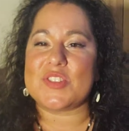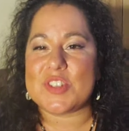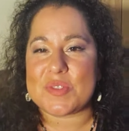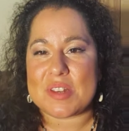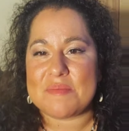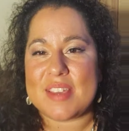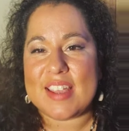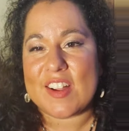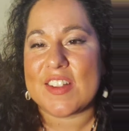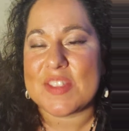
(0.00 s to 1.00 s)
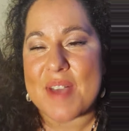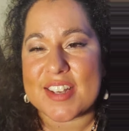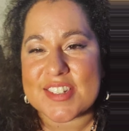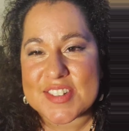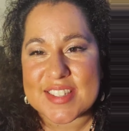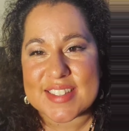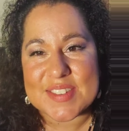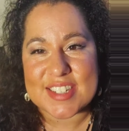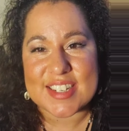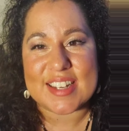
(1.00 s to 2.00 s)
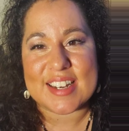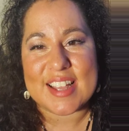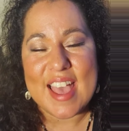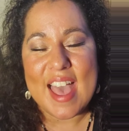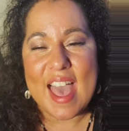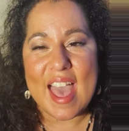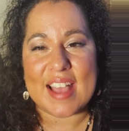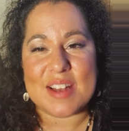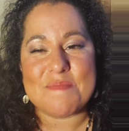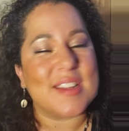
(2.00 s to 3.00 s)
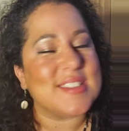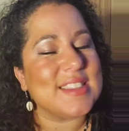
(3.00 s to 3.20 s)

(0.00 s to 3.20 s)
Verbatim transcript: for joining me here on the Magickal Solution, and much